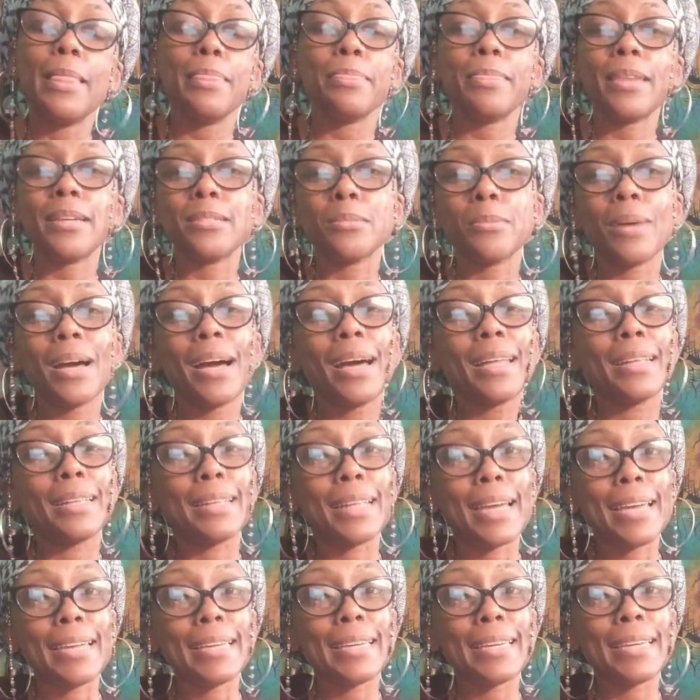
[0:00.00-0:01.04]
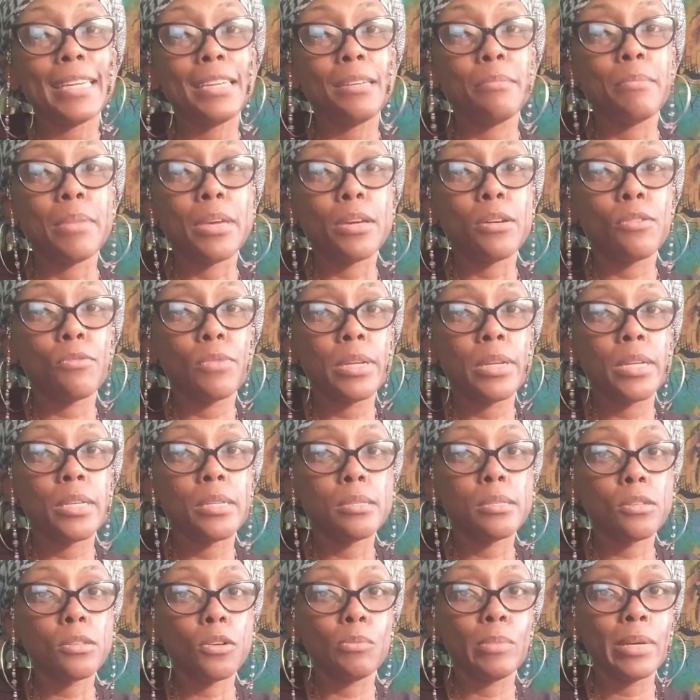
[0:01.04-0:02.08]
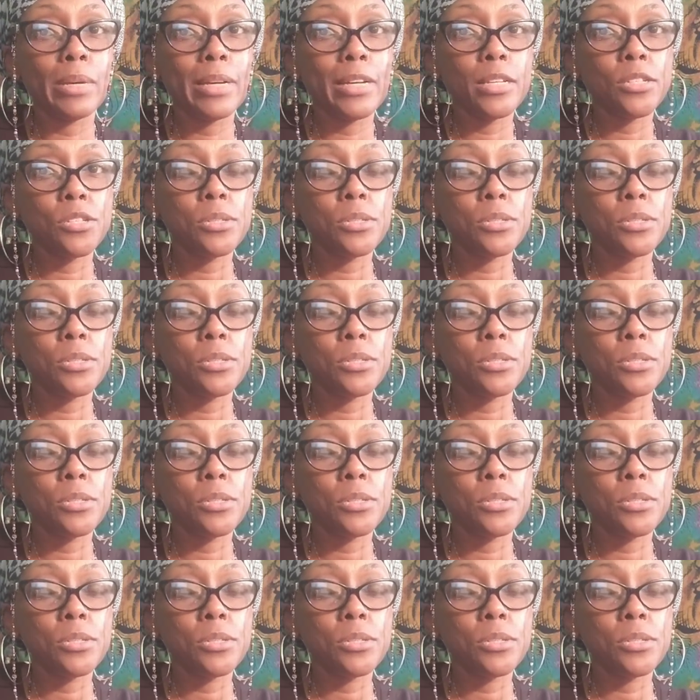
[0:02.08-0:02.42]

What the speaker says: That's why I like email readings so much.